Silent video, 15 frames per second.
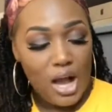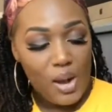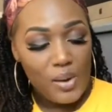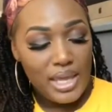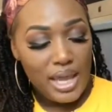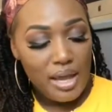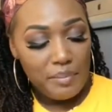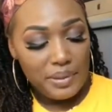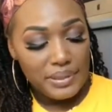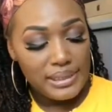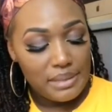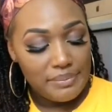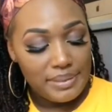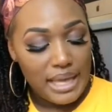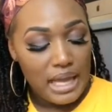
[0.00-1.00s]
So yeah,
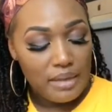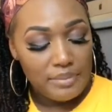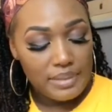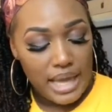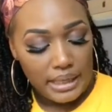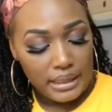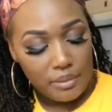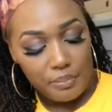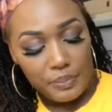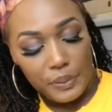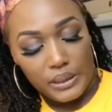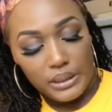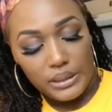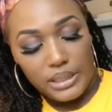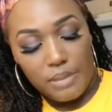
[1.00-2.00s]
but sometimes I can
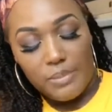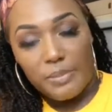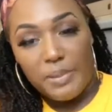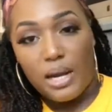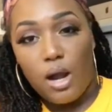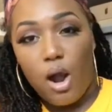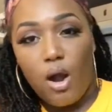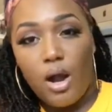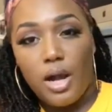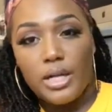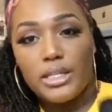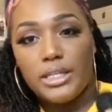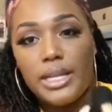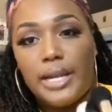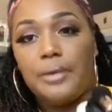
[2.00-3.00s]
put some of my
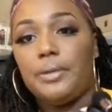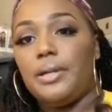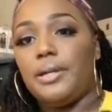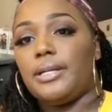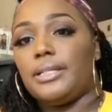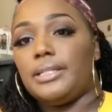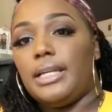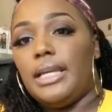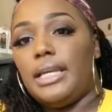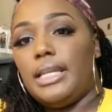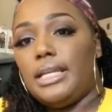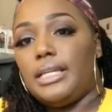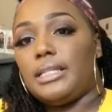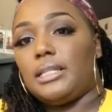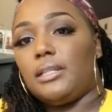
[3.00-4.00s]
cards down here, because it
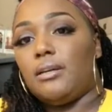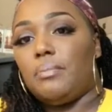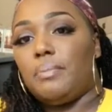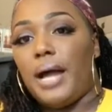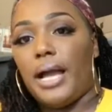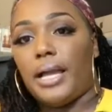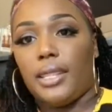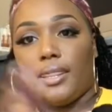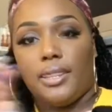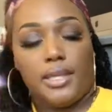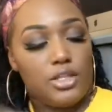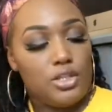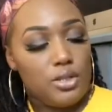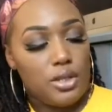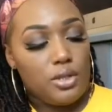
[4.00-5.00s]
is a little pocket
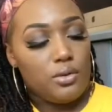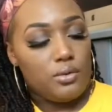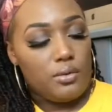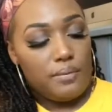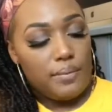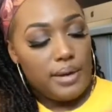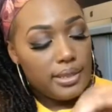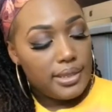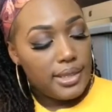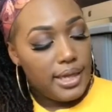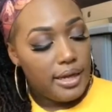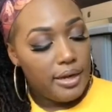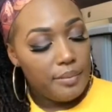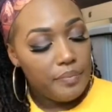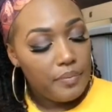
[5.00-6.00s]
that you can do it right
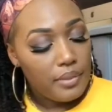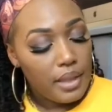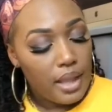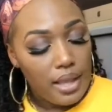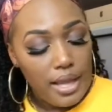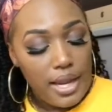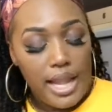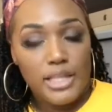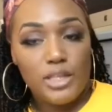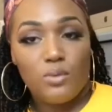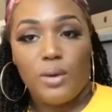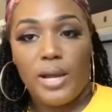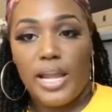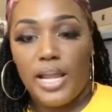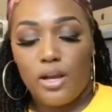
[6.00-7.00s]
there
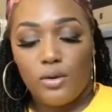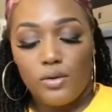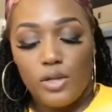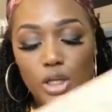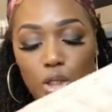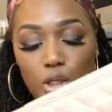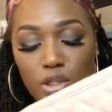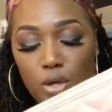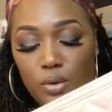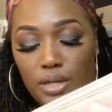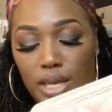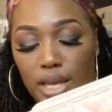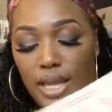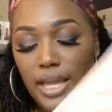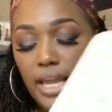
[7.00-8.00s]
as well. So
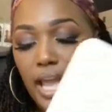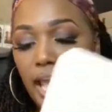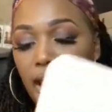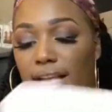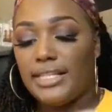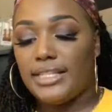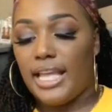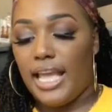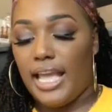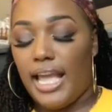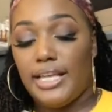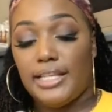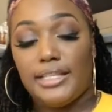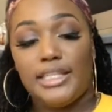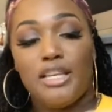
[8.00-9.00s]
yeah, it has
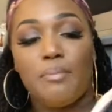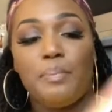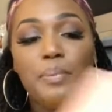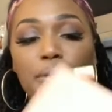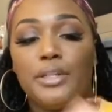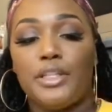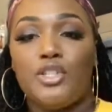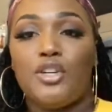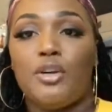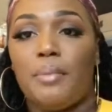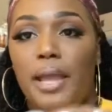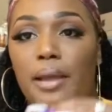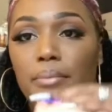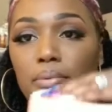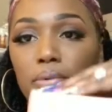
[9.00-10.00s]
a zipper that you
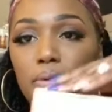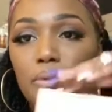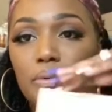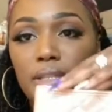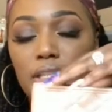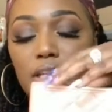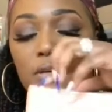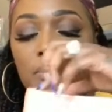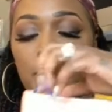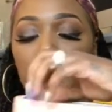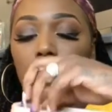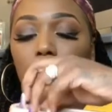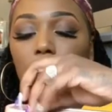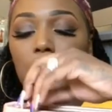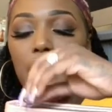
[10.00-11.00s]
can be able to zip
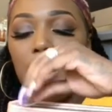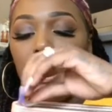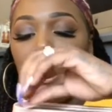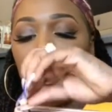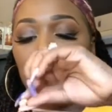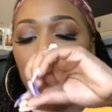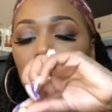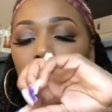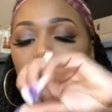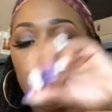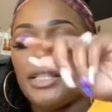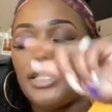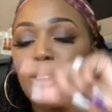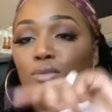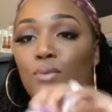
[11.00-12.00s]
up, and
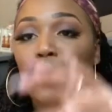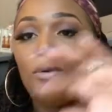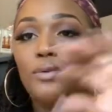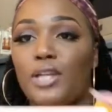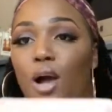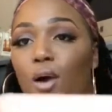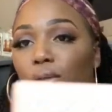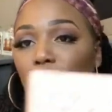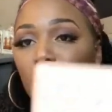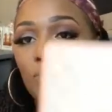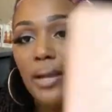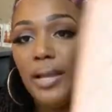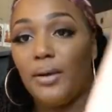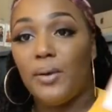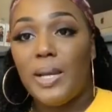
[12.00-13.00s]
this is rose gold
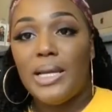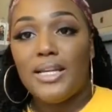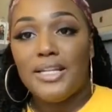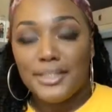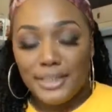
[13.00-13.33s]
as well.